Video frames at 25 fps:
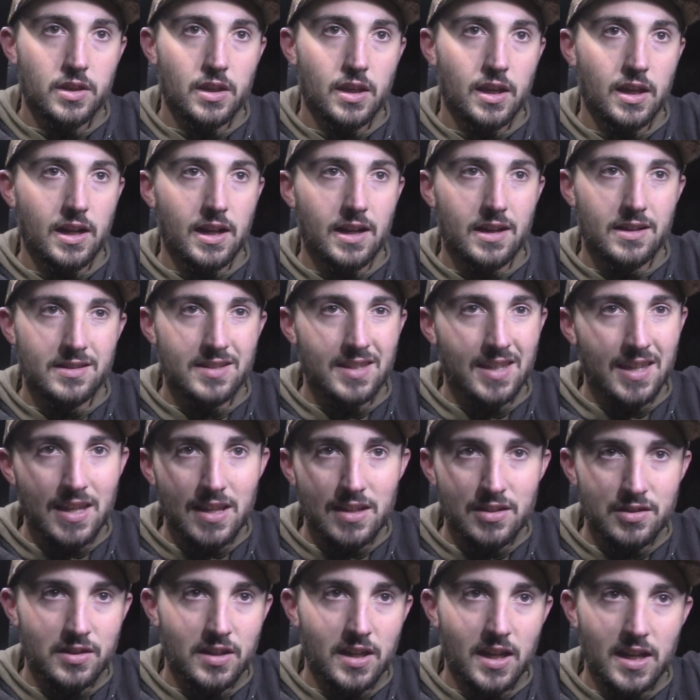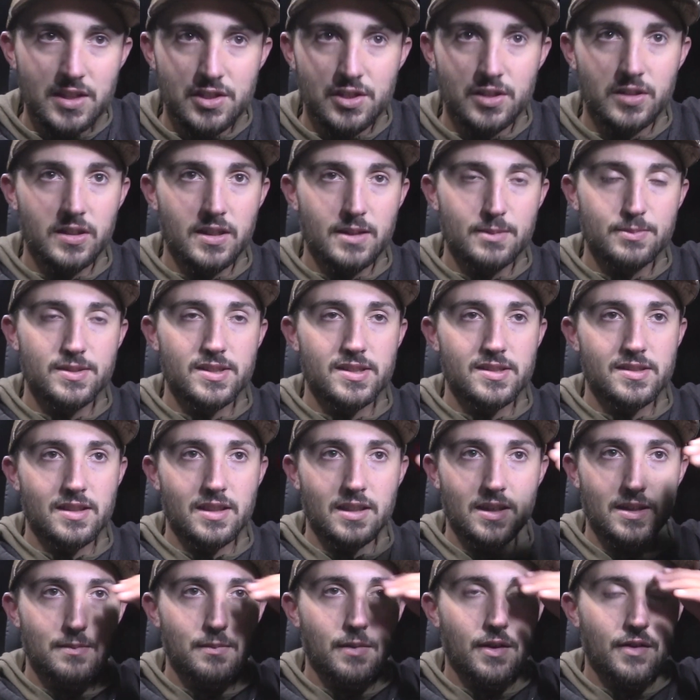And I catch glimpses of
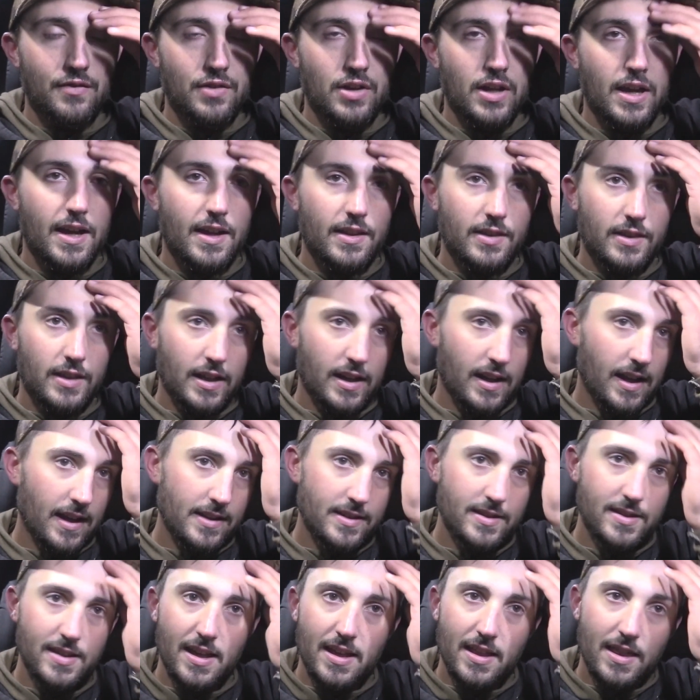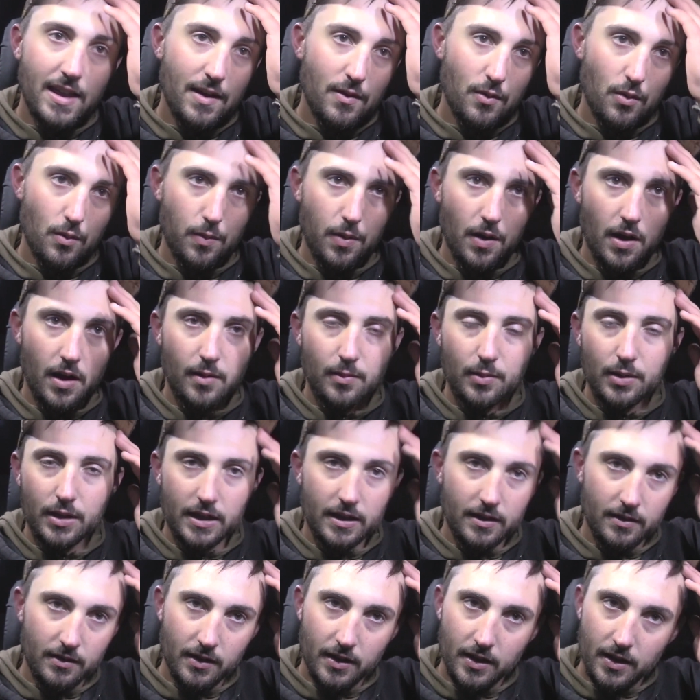them every now and then. I'd say they were
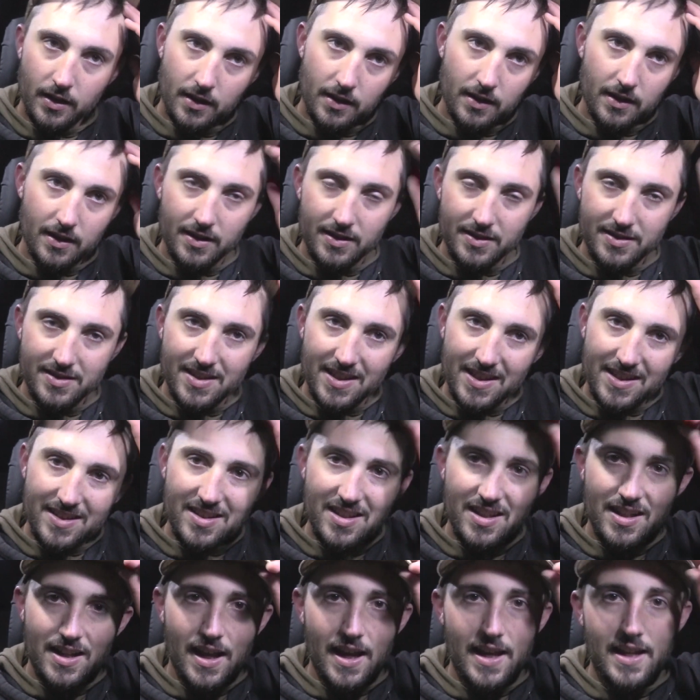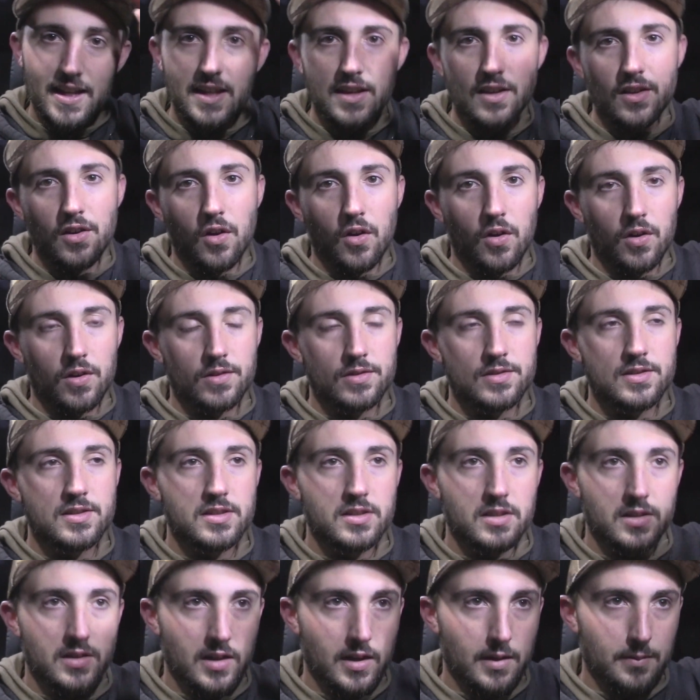probably 60 to 80 yards
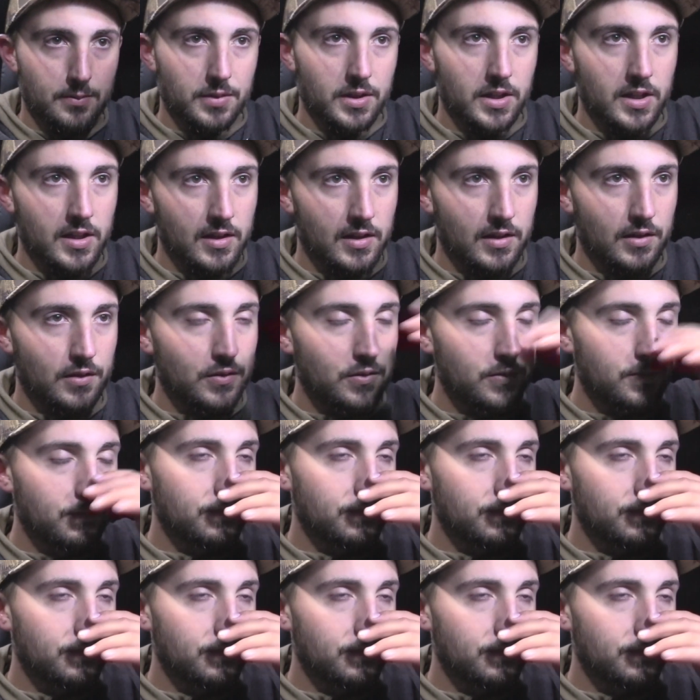up the hill.